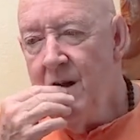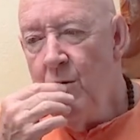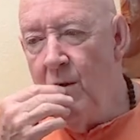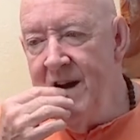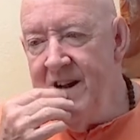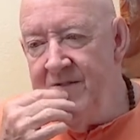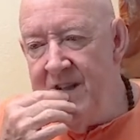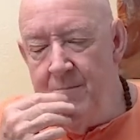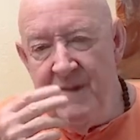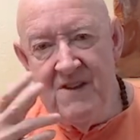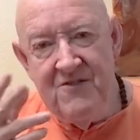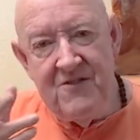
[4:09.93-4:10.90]
One of
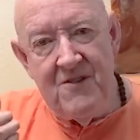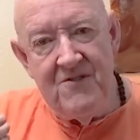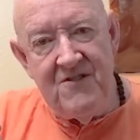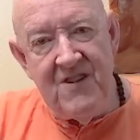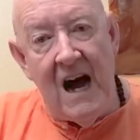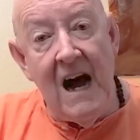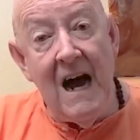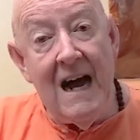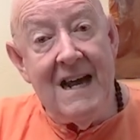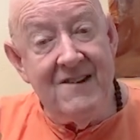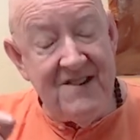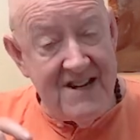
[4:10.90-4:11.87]
them is to
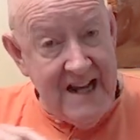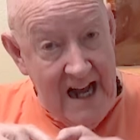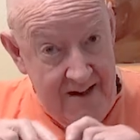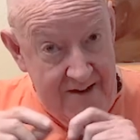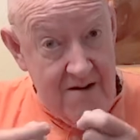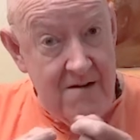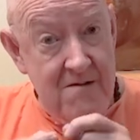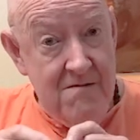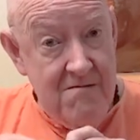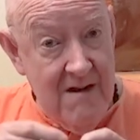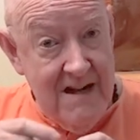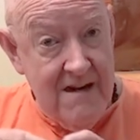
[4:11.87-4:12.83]
tie together,
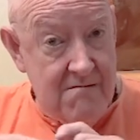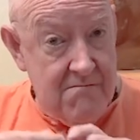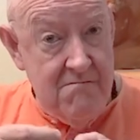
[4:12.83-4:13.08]
like